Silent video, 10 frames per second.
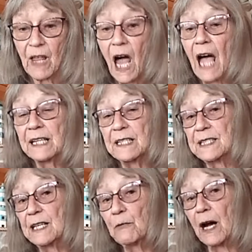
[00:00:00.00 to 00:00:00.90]
I could
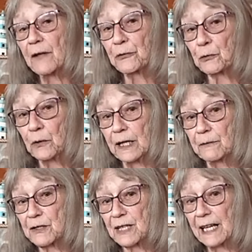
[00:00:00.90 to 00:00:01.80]
see right through it. It
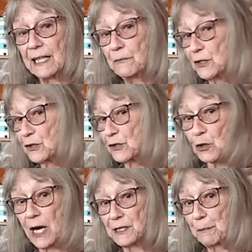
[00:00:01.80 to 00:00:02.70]
was like he was
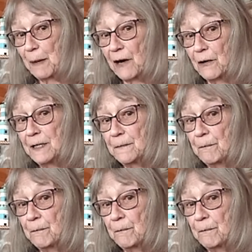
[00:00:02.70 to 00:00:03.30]
transparent.